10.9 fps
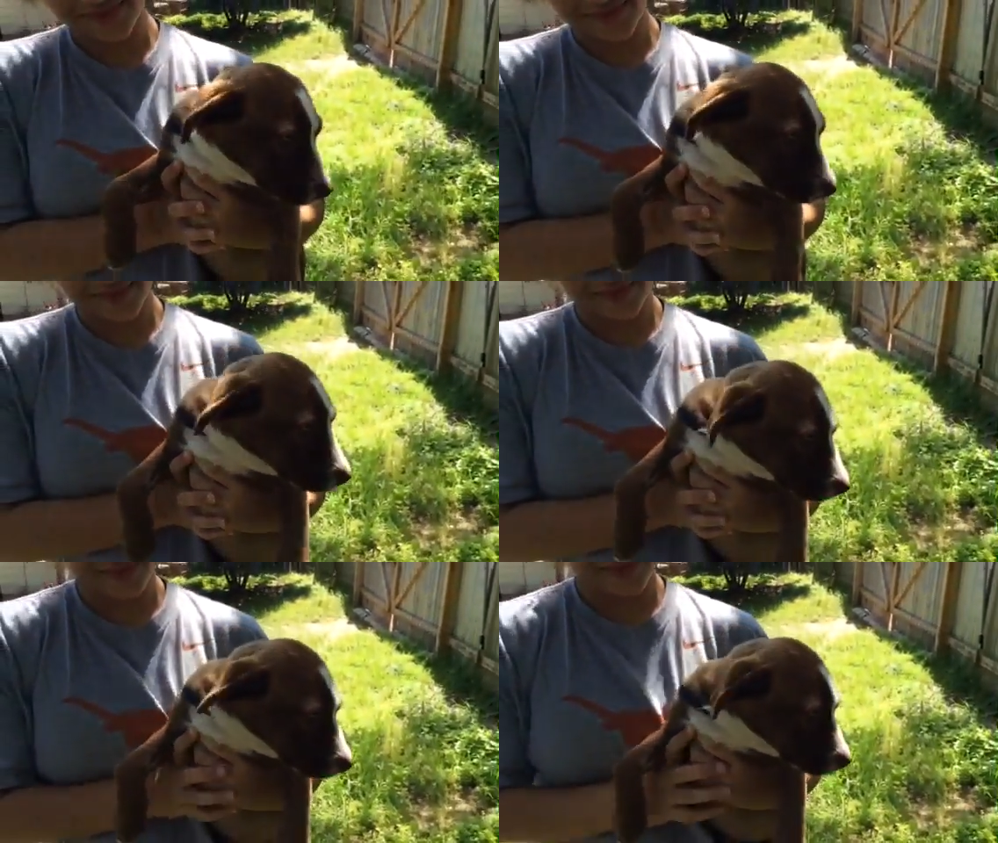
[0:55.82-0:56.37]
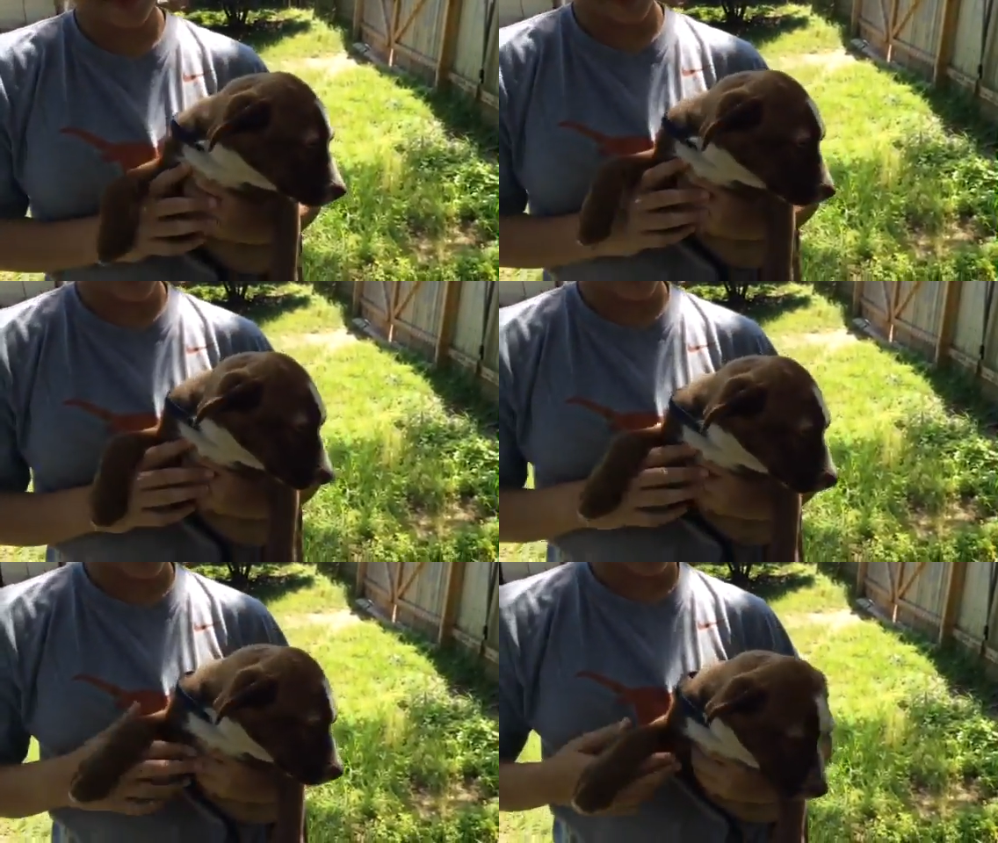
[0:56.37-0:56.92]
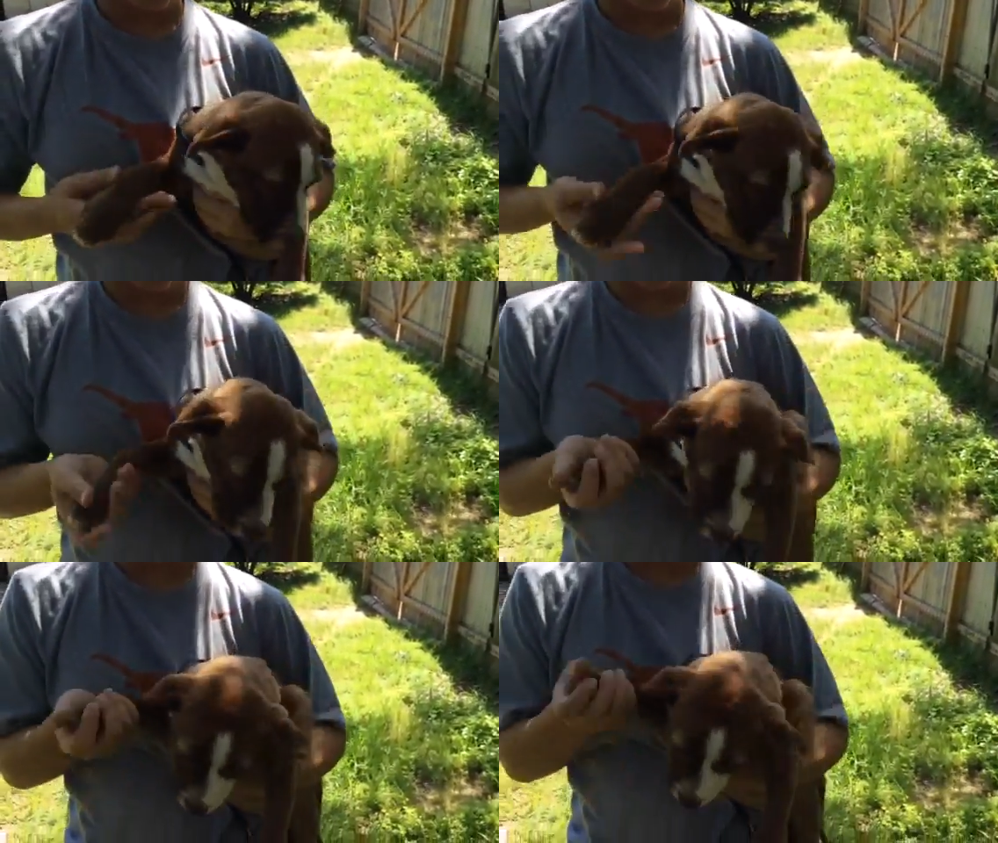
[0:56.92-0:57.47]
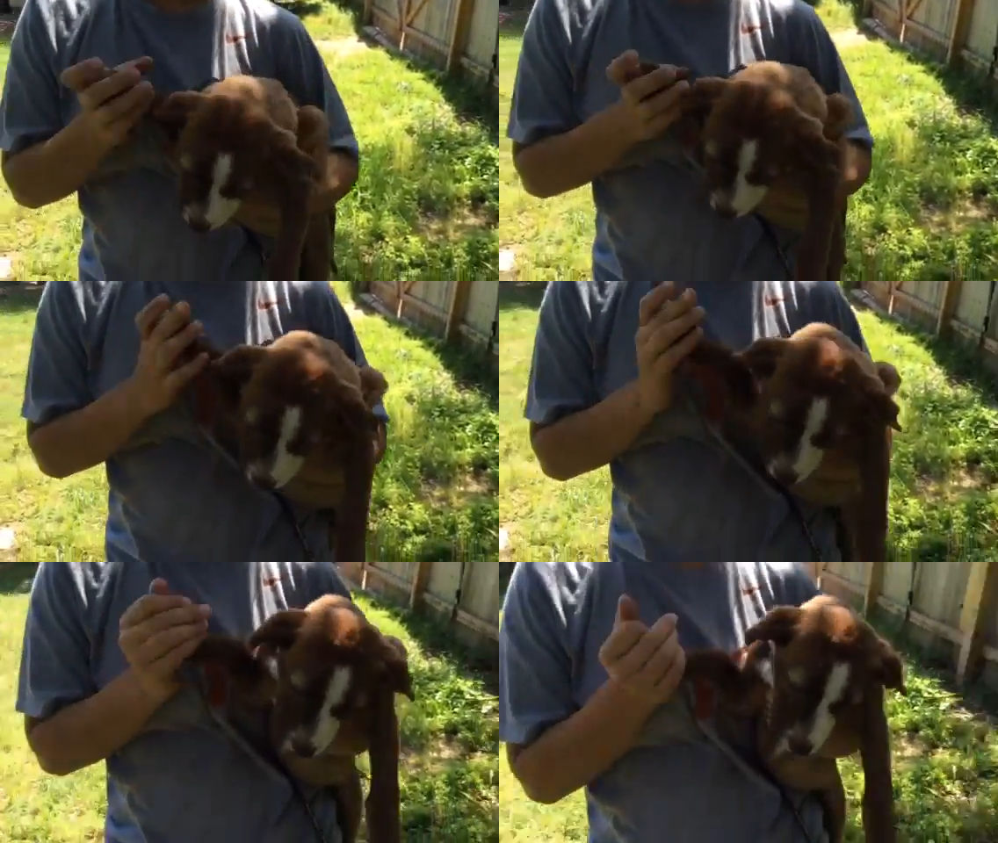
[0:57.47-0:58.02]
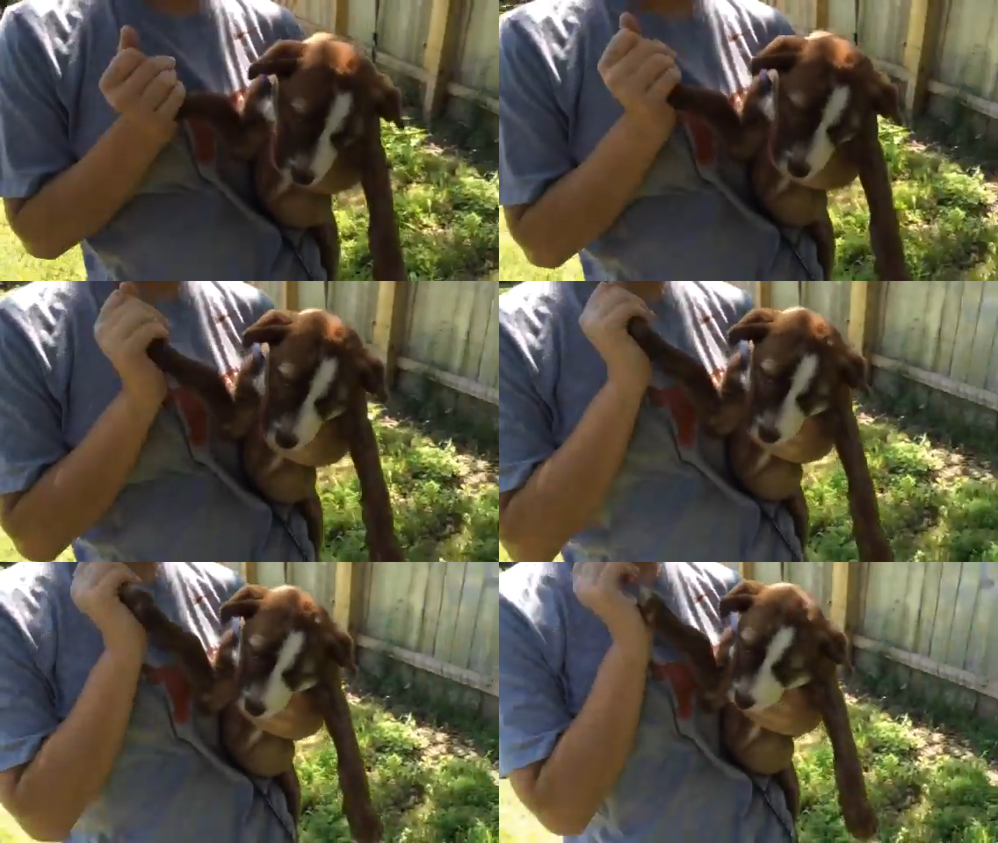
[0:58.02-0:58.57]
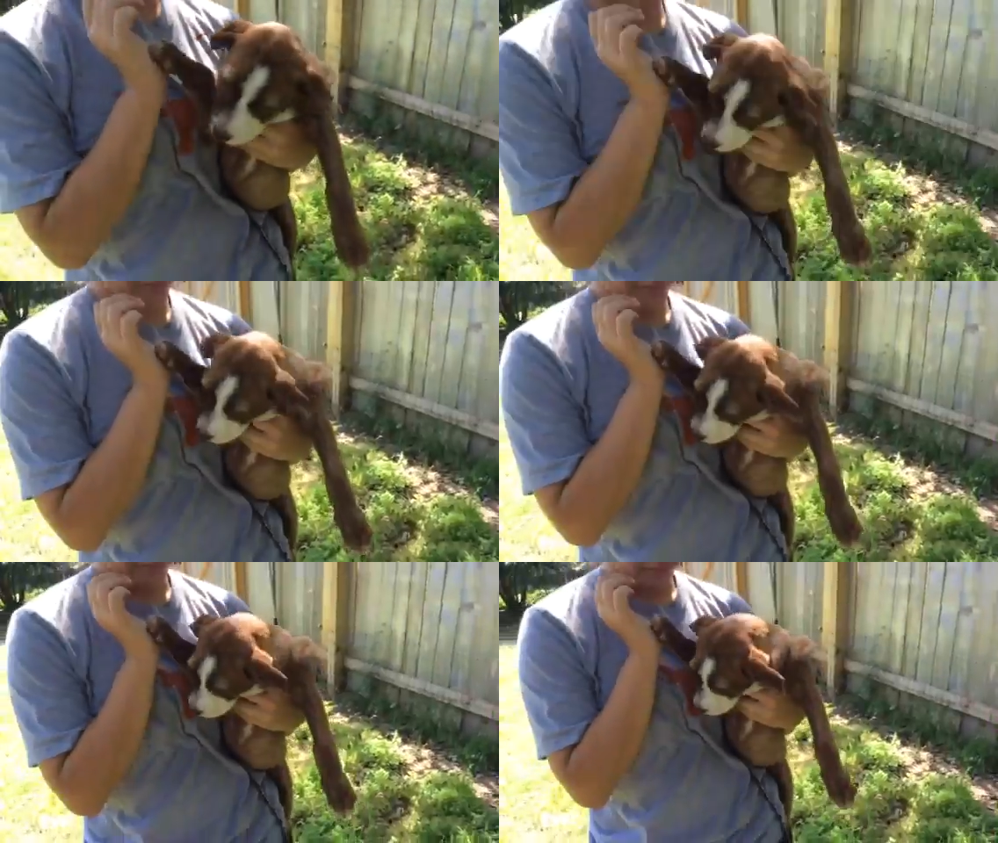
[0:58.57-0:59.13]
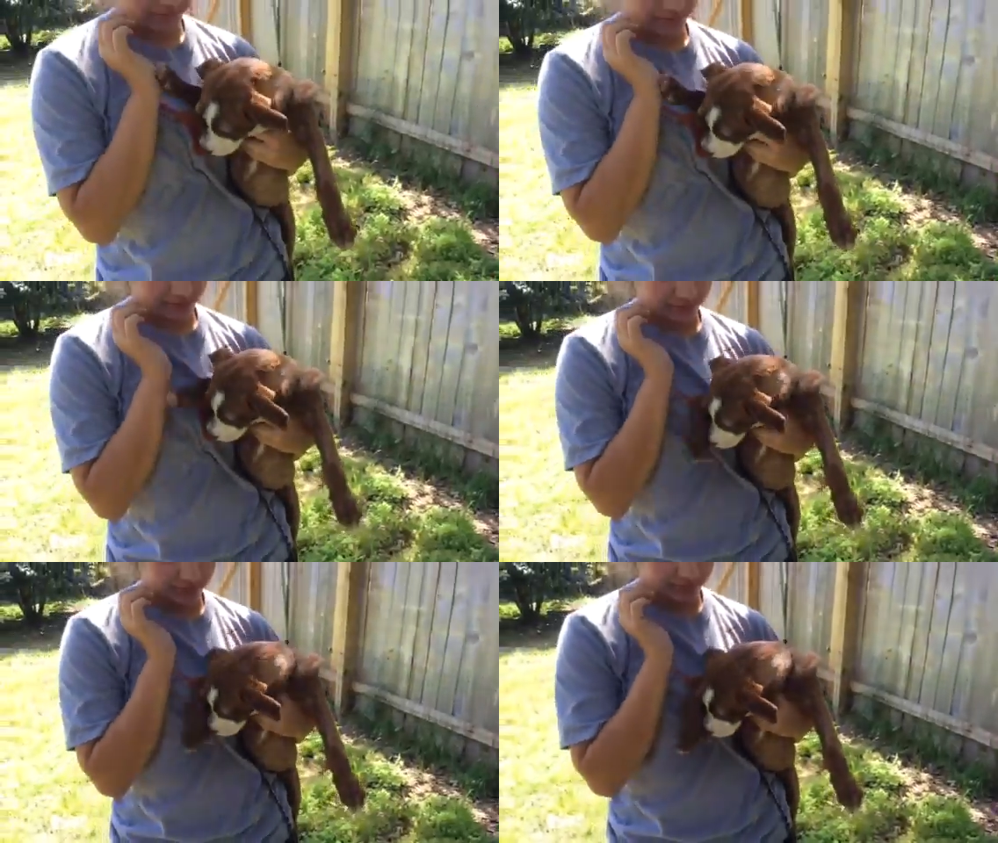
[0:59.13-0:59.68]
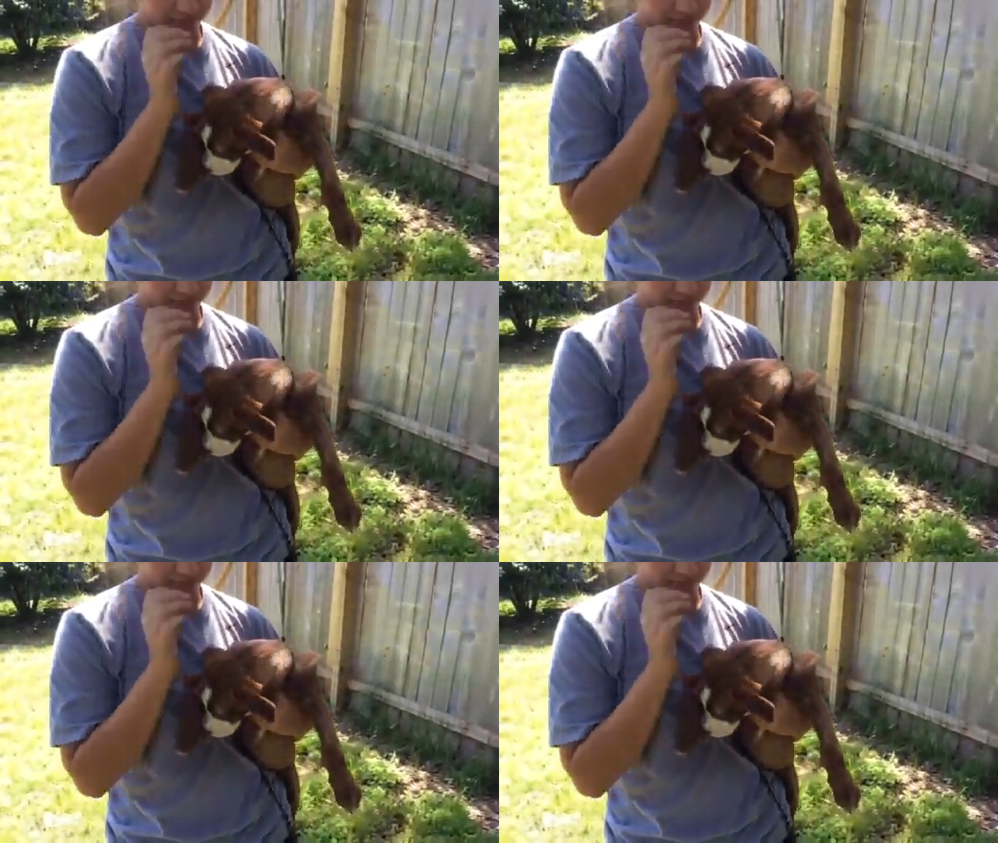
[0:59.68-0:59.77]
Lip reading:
No face is visible, so there are no lips to read.